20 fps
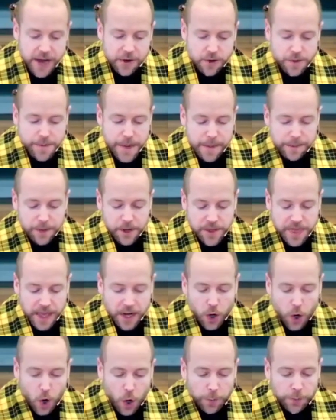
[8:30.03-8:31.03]
remember that
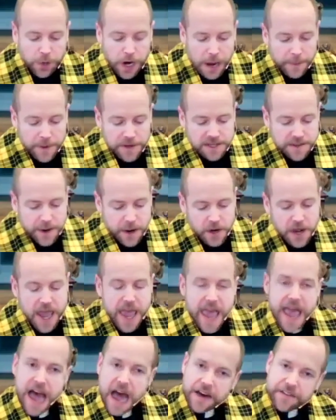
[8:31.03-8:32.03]
whole promise about
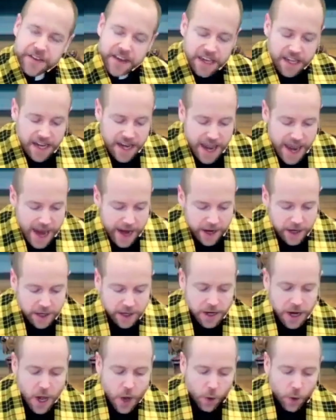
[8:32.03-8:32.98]
having an heir?